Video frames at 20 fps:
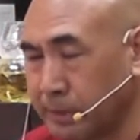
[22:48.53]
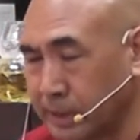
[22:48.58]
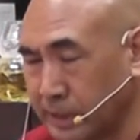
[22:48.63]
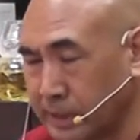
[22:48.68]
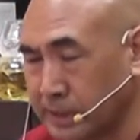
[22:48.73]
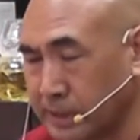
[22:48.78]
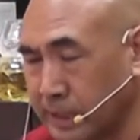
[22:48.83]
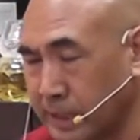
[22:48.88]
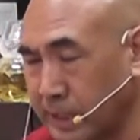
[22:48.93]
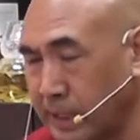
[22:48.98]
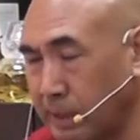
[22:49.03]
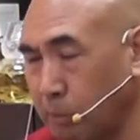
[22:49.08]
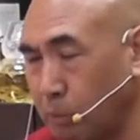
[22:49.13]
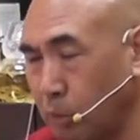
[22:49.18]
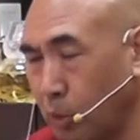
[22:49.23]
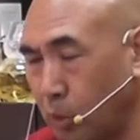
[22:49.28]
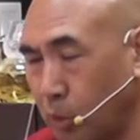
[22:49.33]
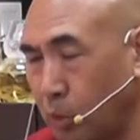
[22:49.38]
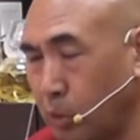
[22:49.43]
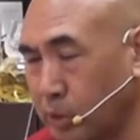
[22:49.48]
Yes, I have
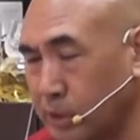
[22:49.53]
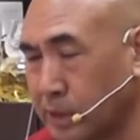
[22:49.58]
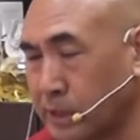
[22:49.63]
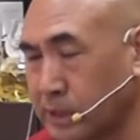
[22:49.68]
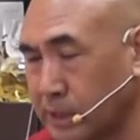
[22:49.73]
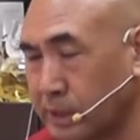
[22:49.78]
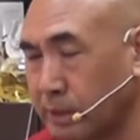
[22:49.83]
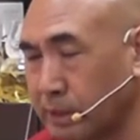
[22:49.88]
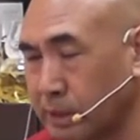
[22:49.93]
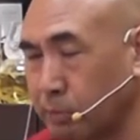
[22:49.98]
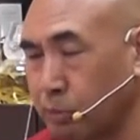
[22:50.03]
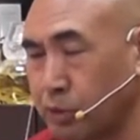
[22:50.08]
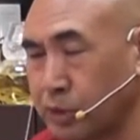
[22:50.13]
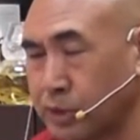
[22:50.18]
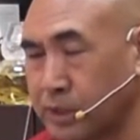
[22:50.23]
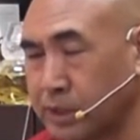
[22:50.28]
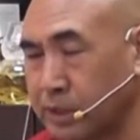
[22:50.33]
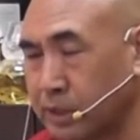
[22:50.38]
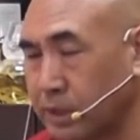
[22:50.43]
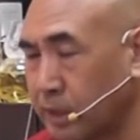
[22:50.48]
all these negative
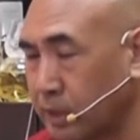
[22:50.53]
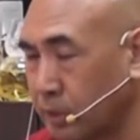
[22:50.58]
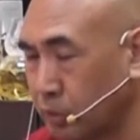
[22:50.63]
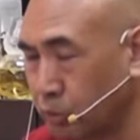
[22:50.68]
emotions.